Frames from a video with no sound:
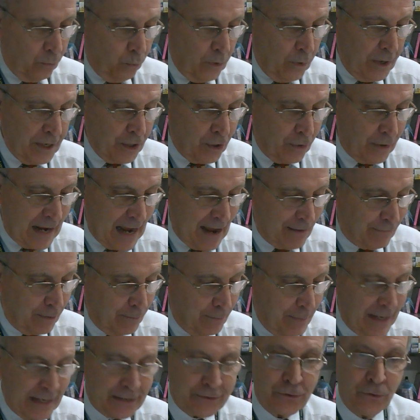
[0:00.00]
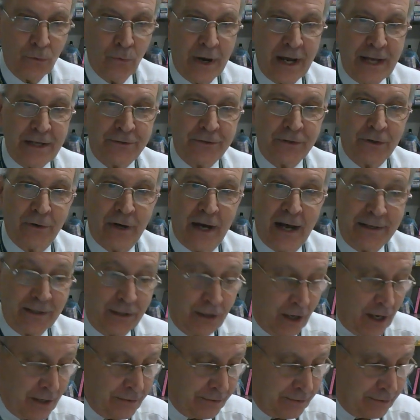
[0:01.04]
We don't have a minute to waste, cried
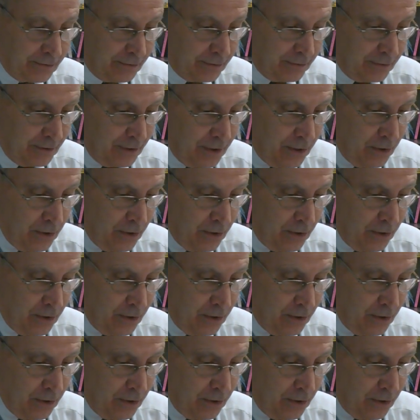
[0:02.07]
Gus.